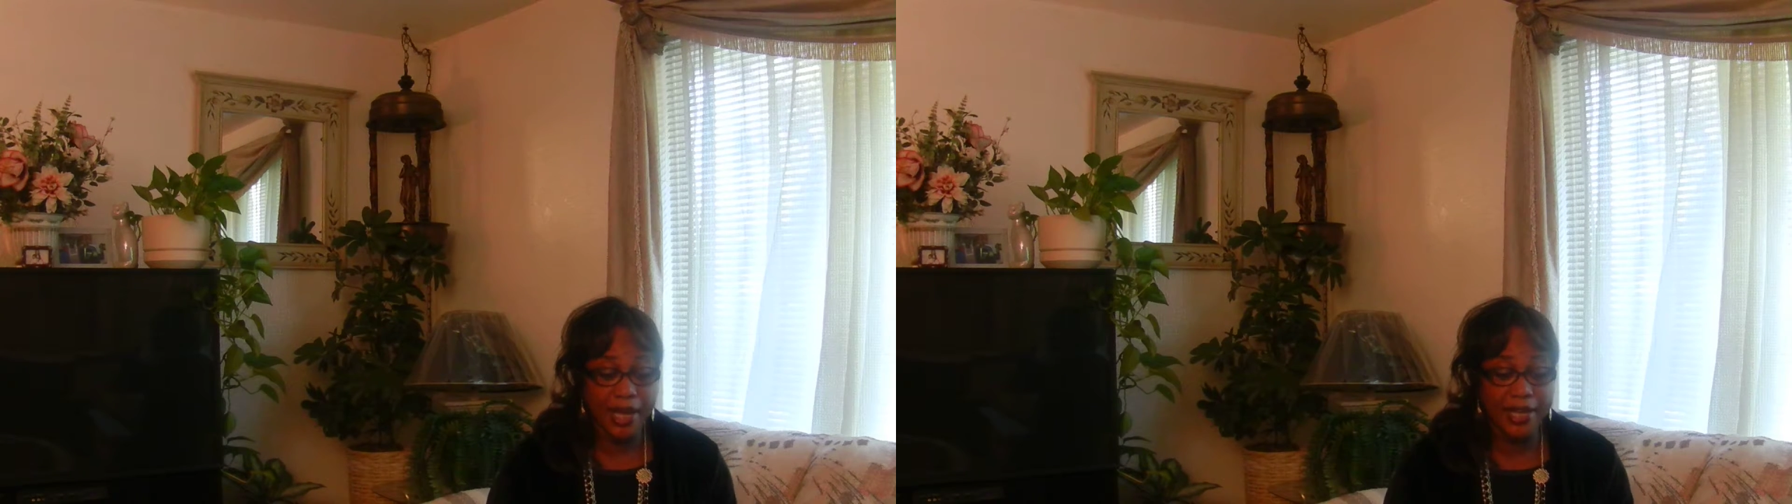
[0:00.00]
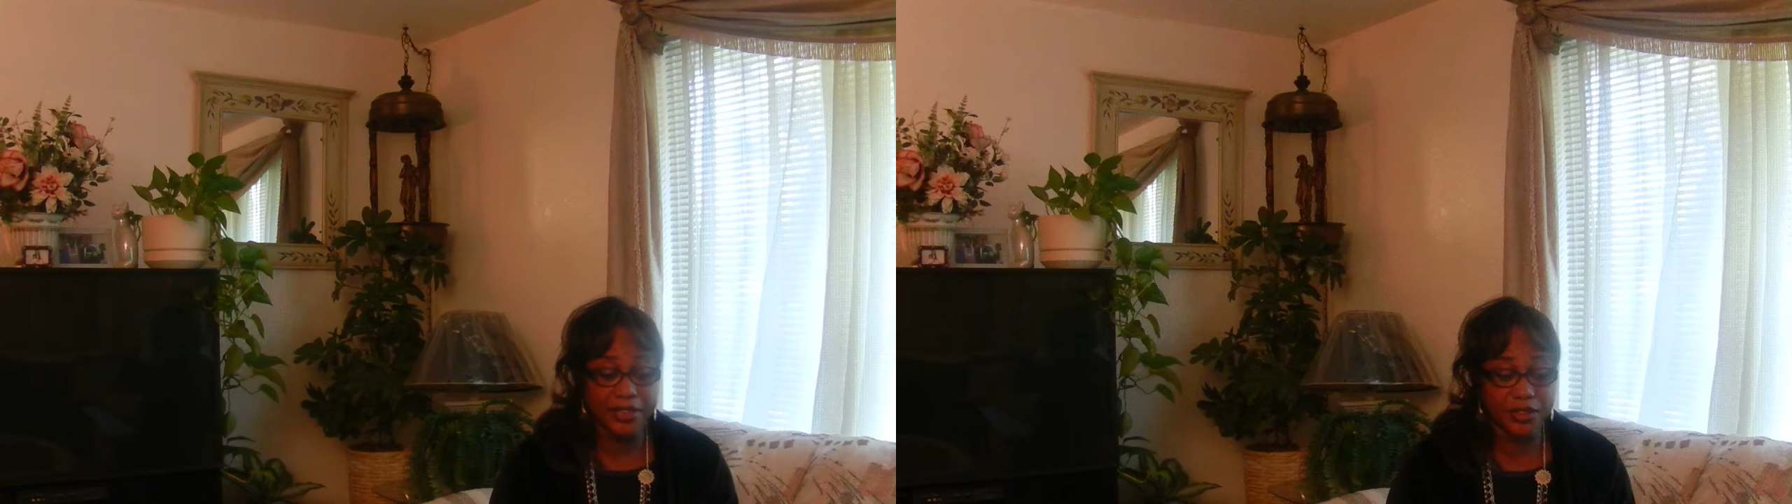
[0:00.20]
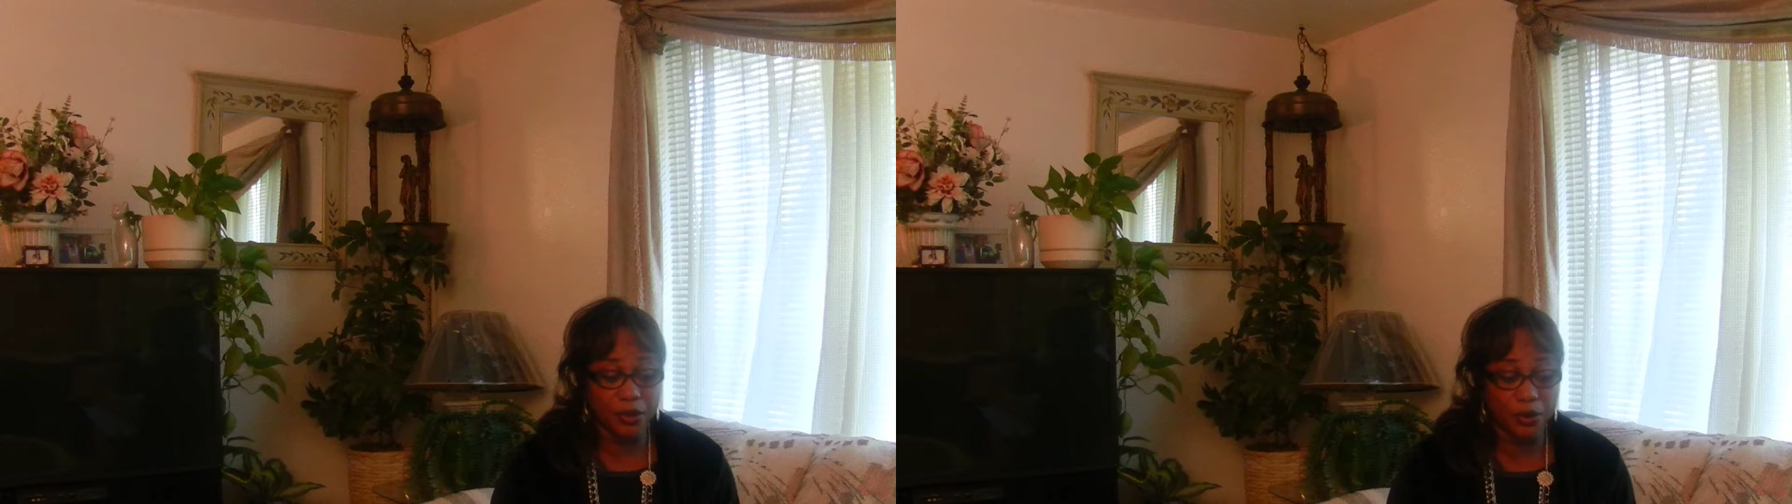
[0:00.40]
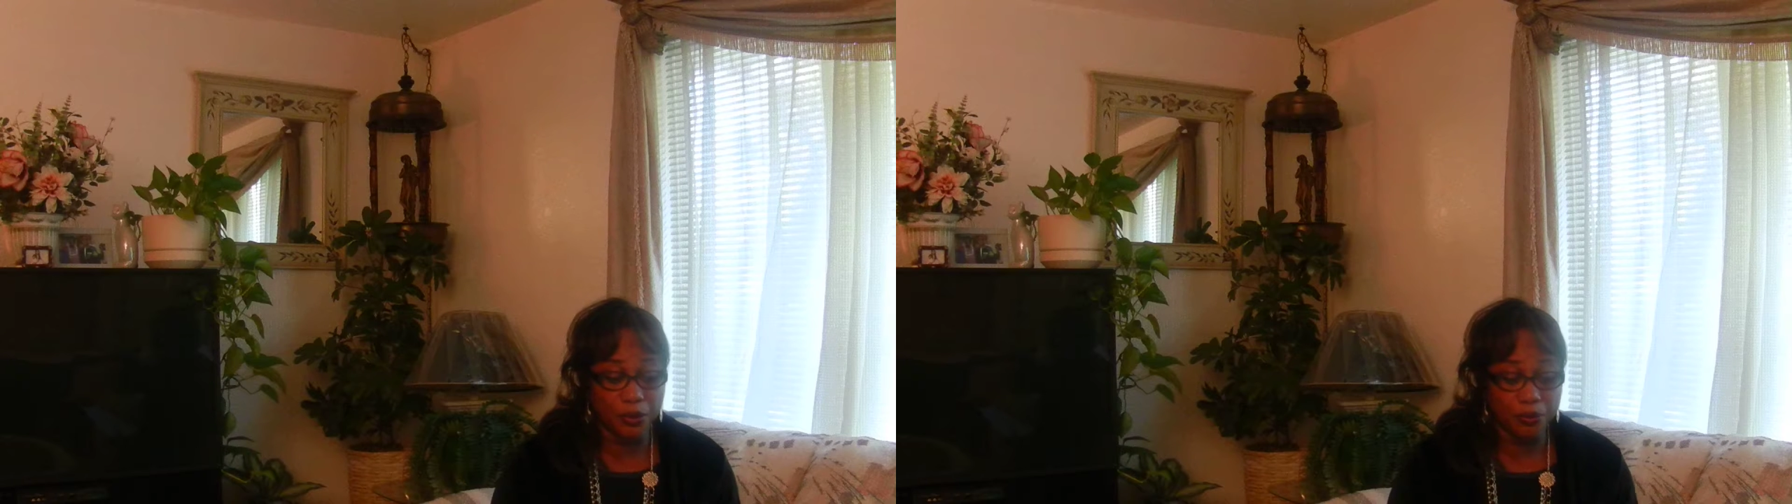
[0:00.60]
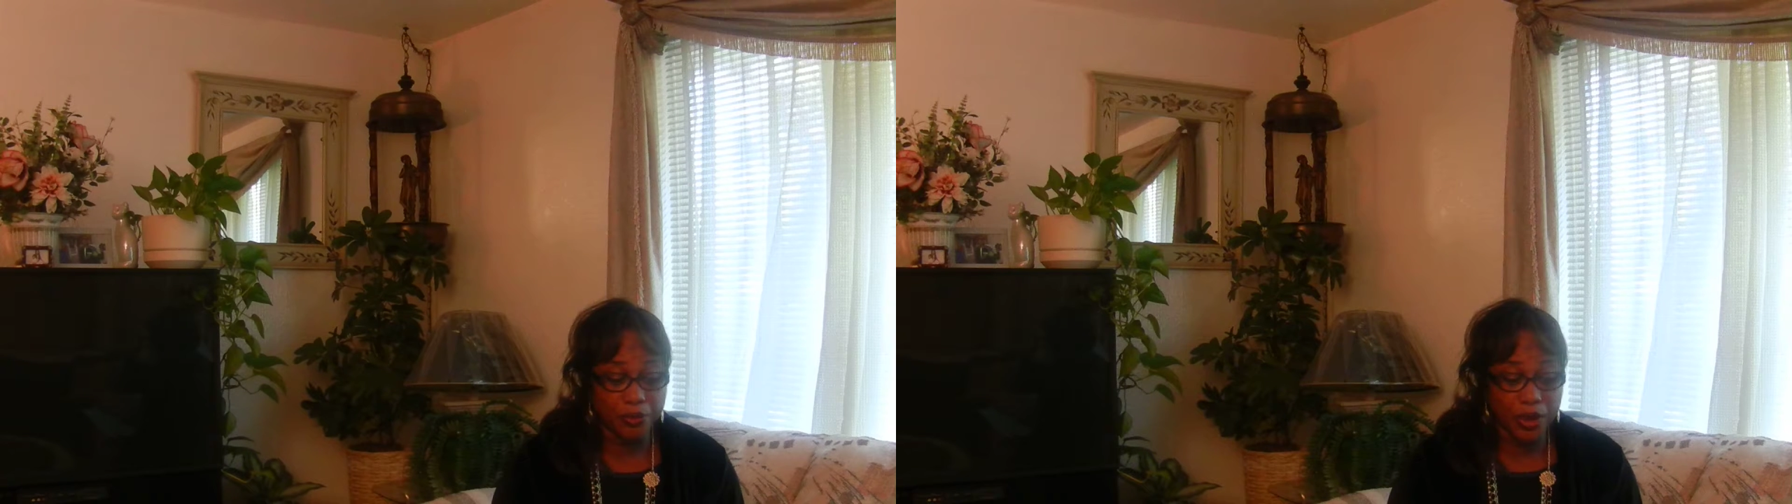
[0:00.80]
And
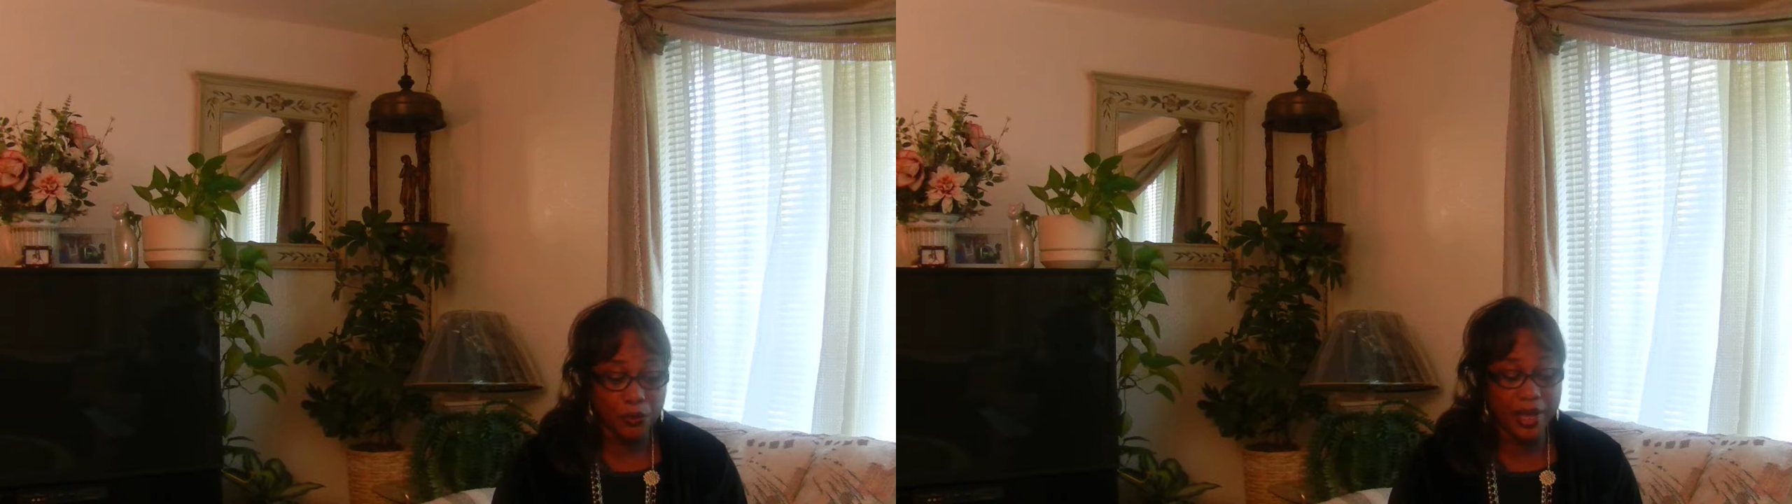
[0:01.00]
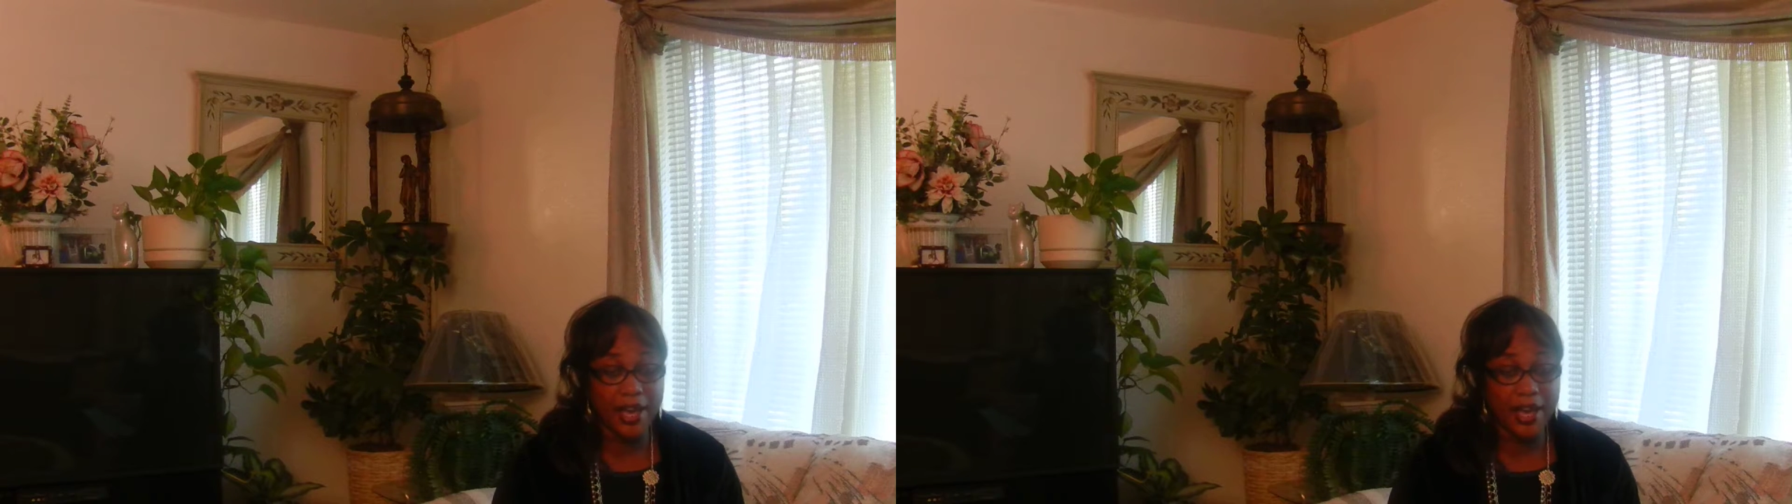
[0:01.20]
so we